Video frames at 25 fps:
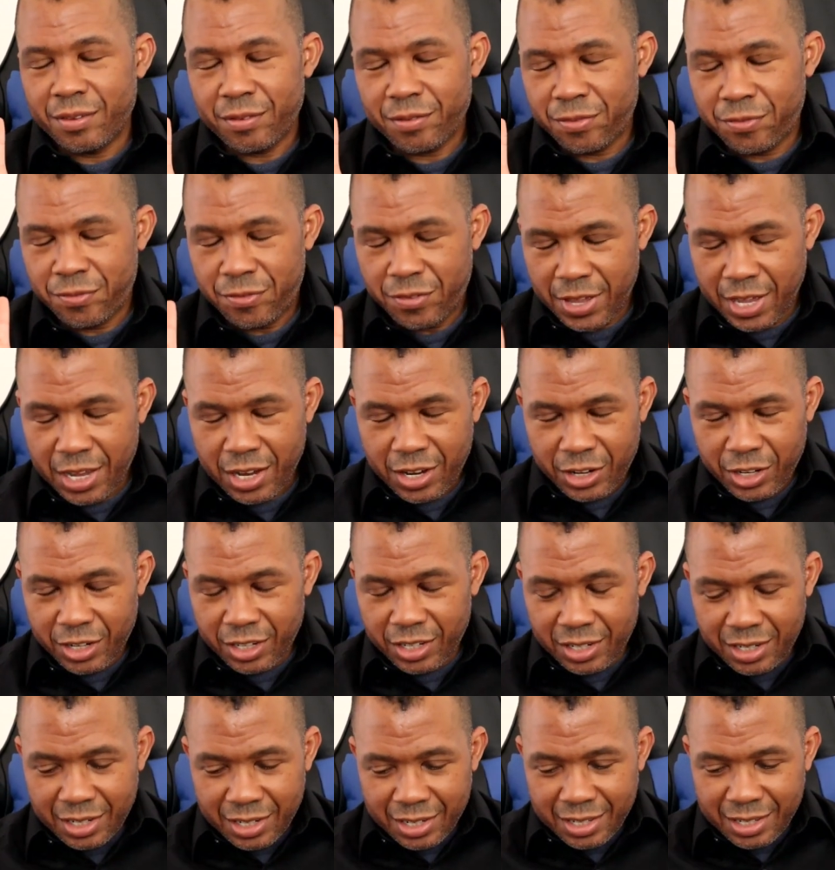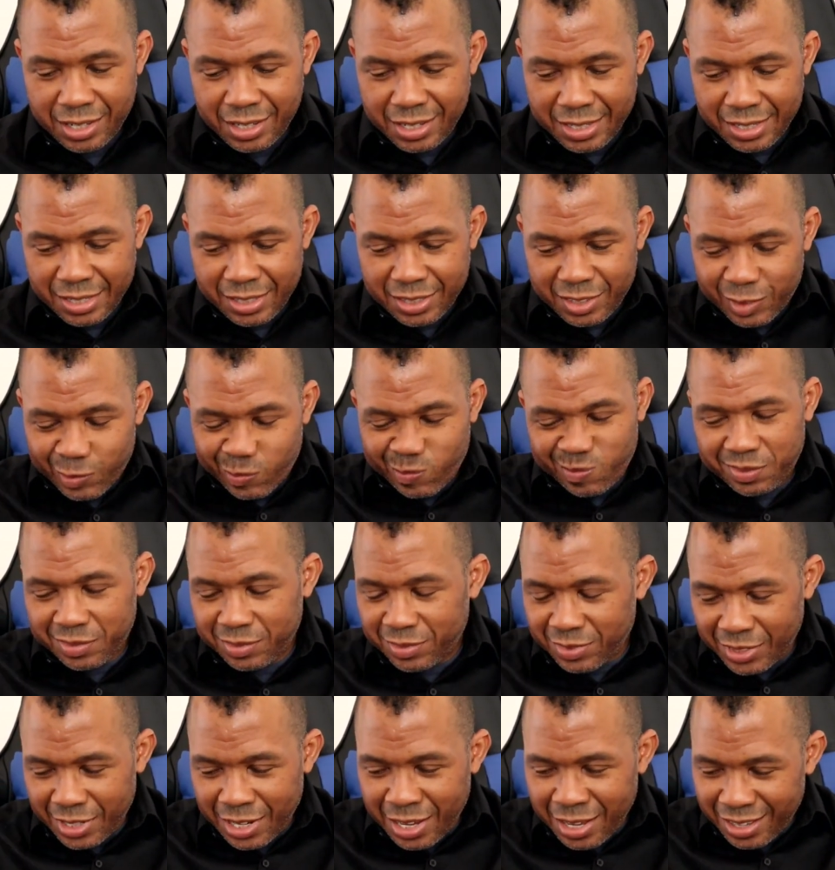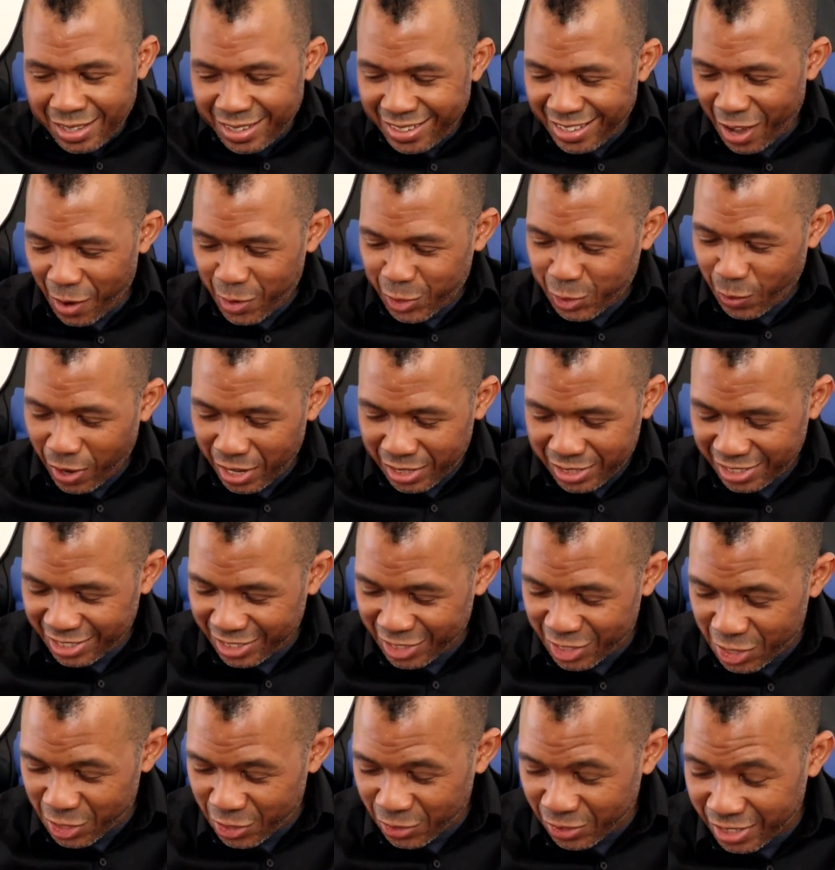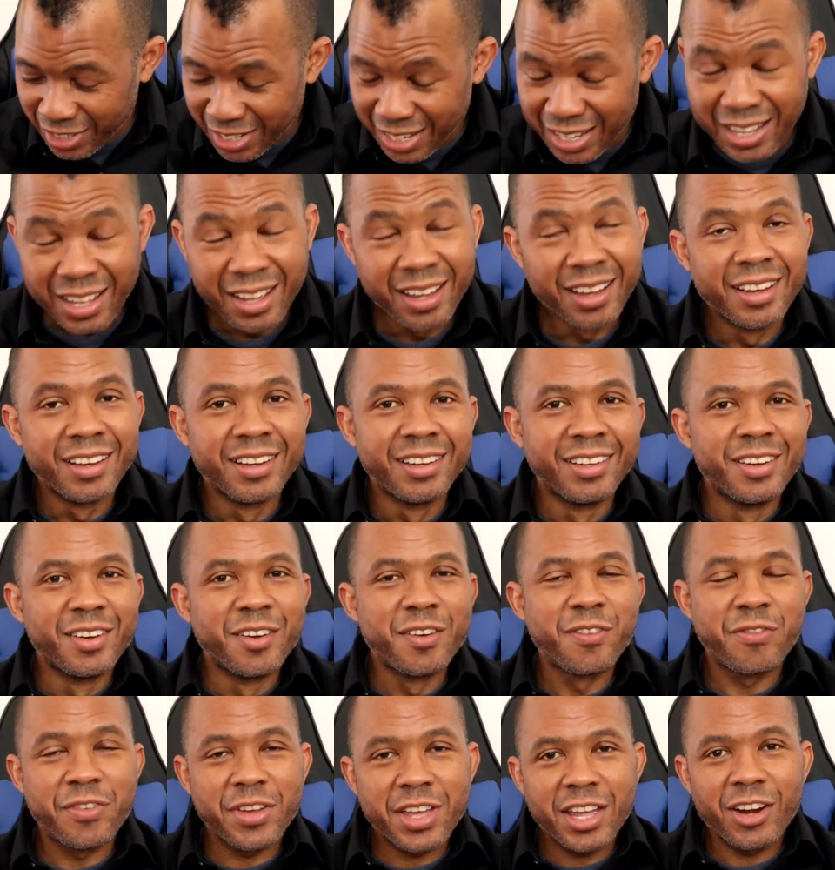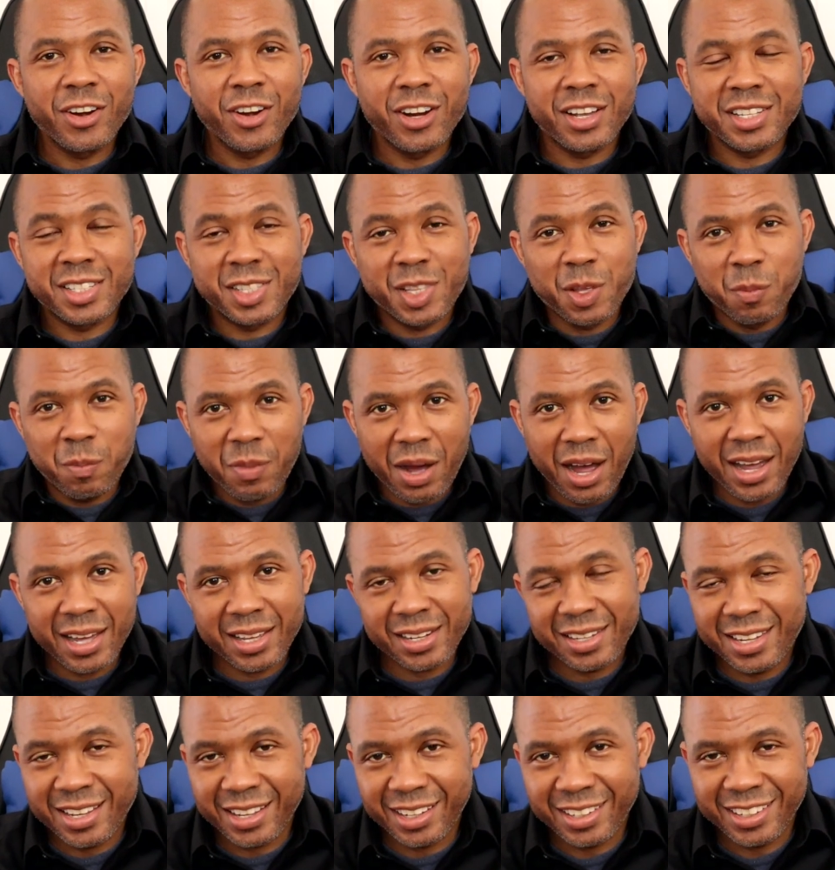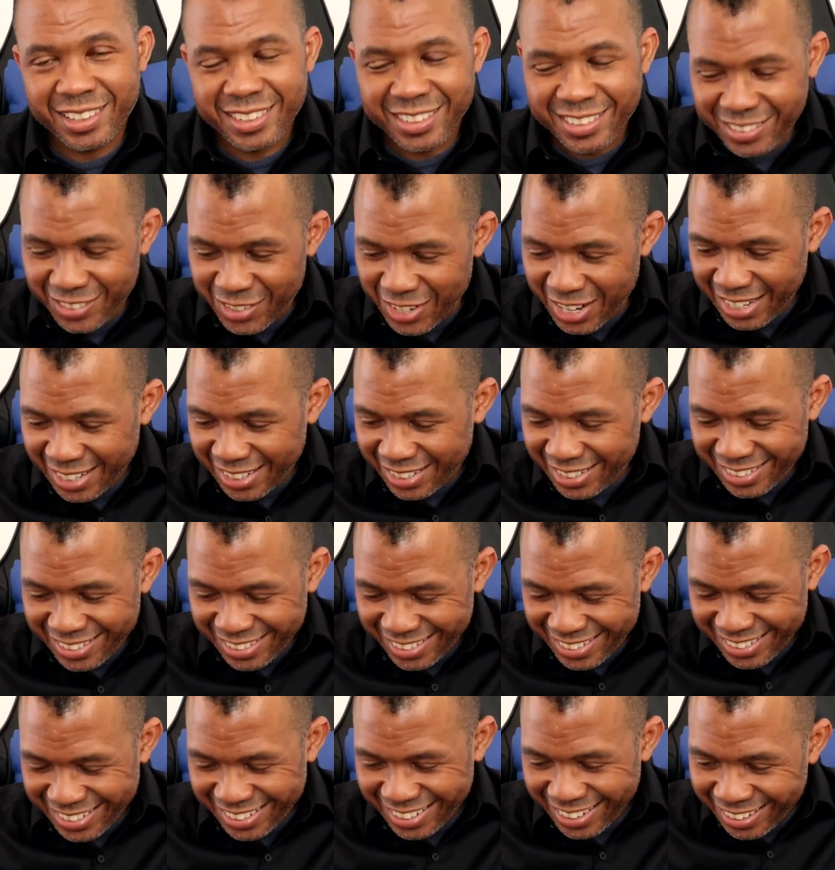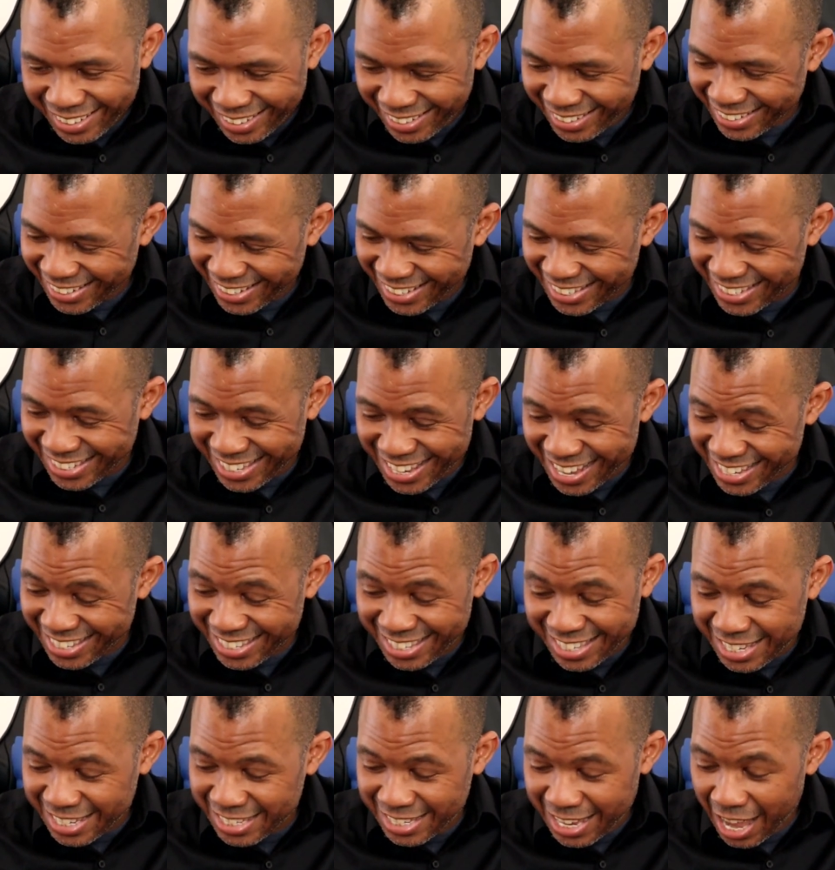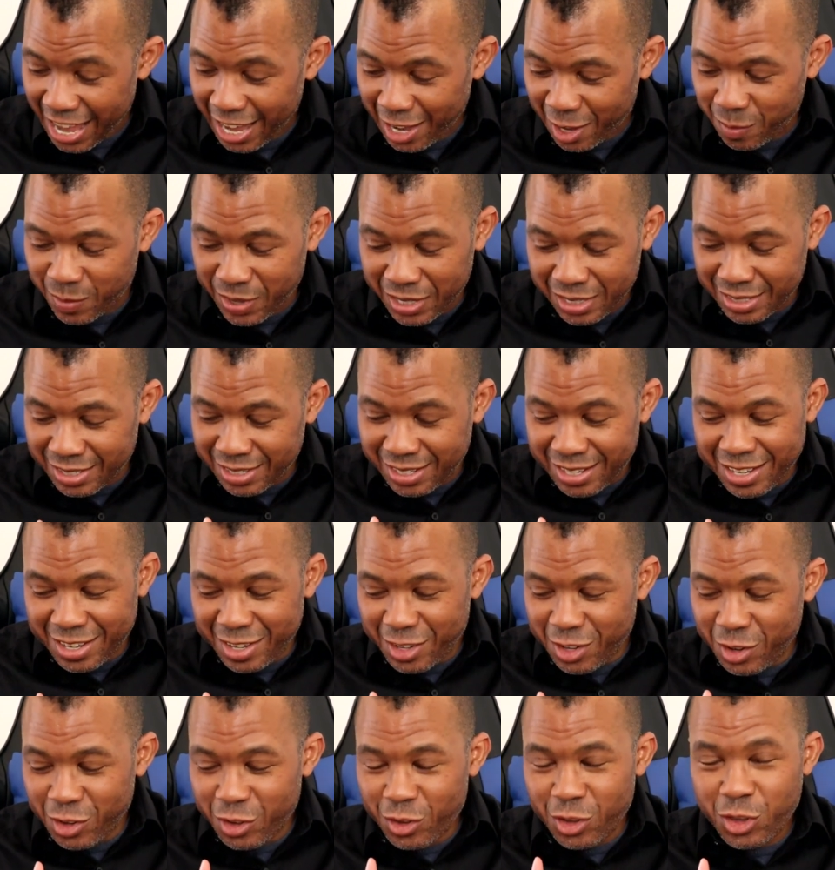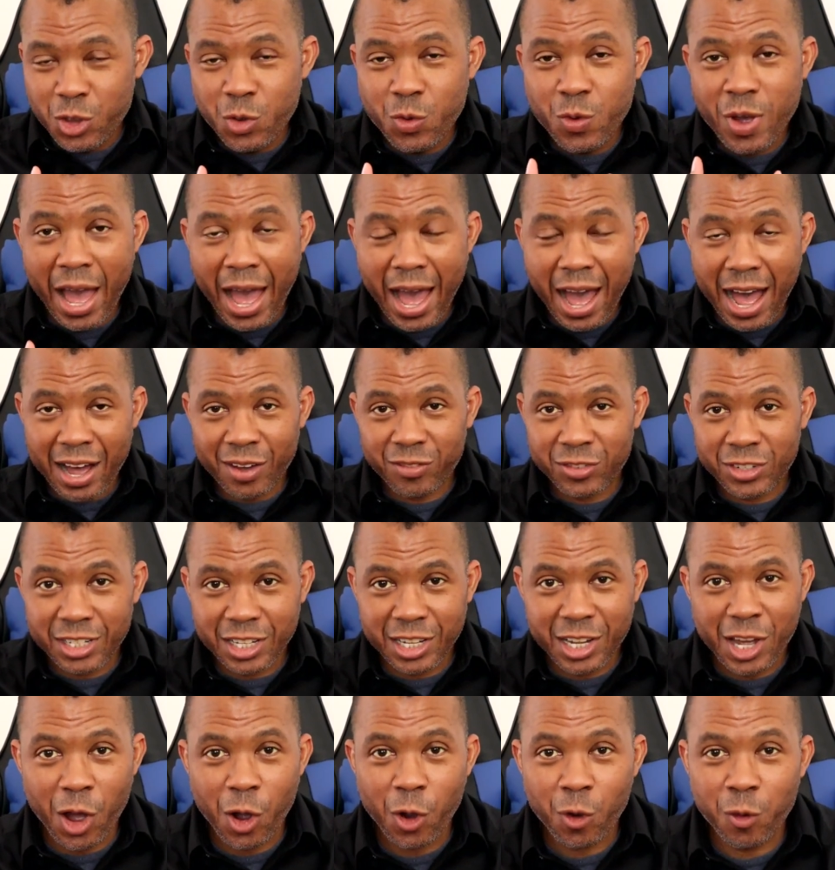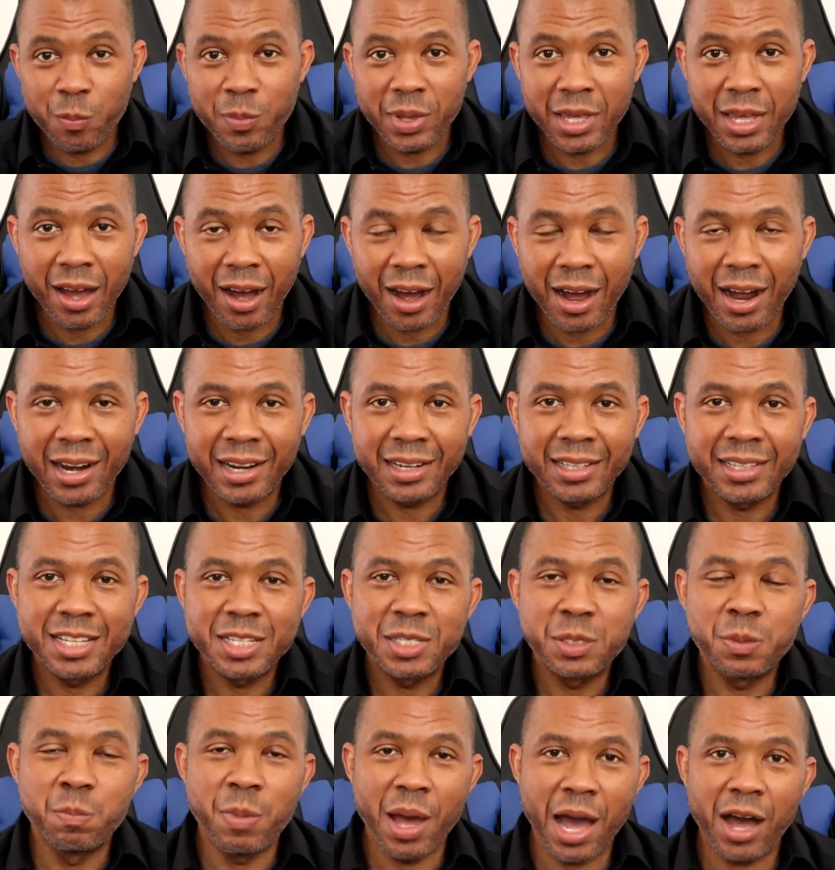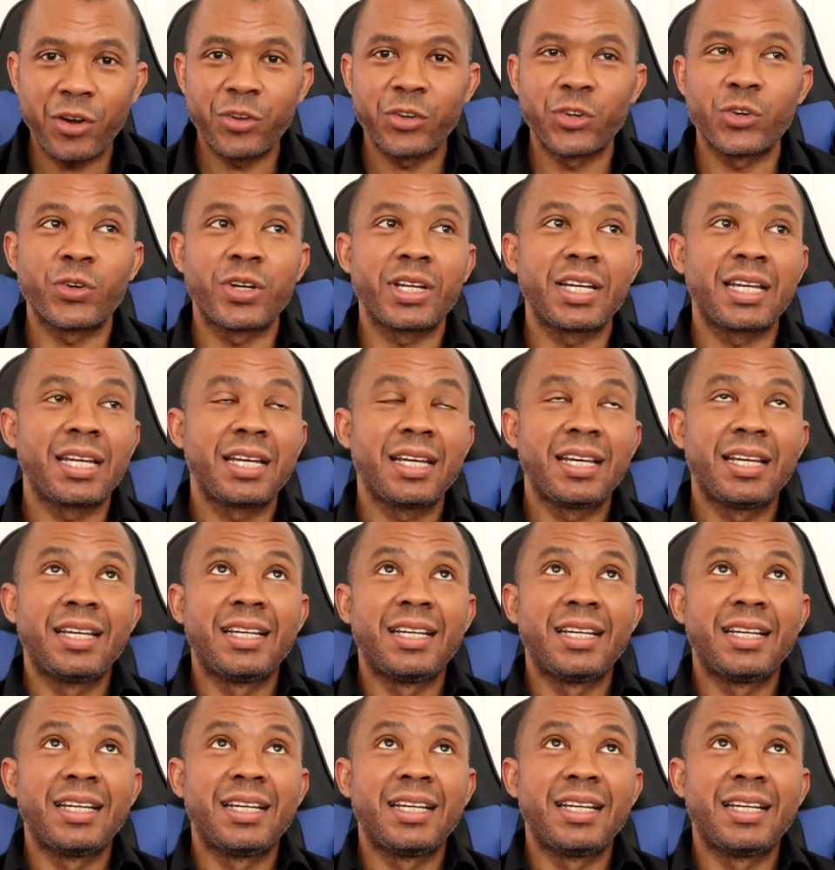Fear, I was watching Dune. Fear is the mind killer, right? It's, it's the same. It's you have to go beyond this boundary.